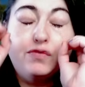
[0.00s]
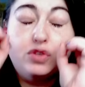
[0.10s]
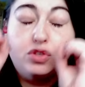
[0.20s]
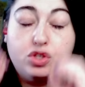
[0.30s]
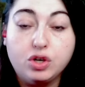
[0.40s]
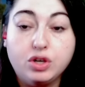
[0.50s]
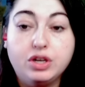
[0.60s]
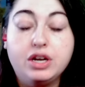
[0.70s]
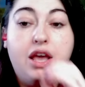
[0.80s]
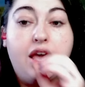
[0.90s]

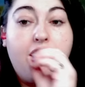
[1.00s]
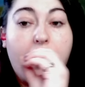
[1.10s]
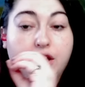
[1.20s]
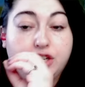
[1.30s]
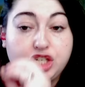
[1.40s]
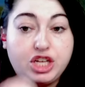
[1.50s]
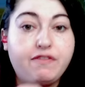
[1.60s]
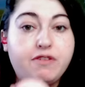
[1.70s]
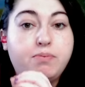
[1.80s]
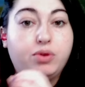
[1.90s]
certain
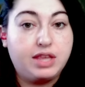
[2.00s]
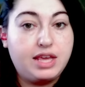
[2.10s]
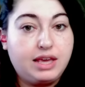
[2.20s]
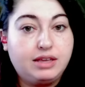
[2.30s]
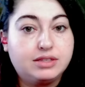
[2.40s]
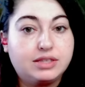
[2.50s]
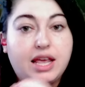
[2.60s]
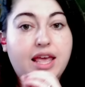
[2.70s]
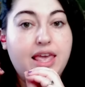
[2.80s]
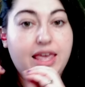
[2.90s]
achievable things
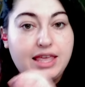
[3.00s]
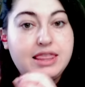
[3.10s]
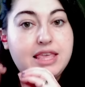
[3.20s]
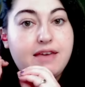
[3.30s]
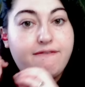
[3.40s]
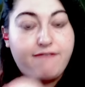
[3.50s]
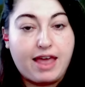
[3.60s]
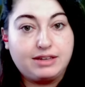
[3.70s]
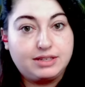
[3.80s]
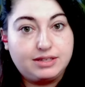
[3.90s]
in the
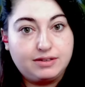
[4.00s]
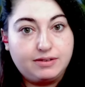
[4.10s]
event.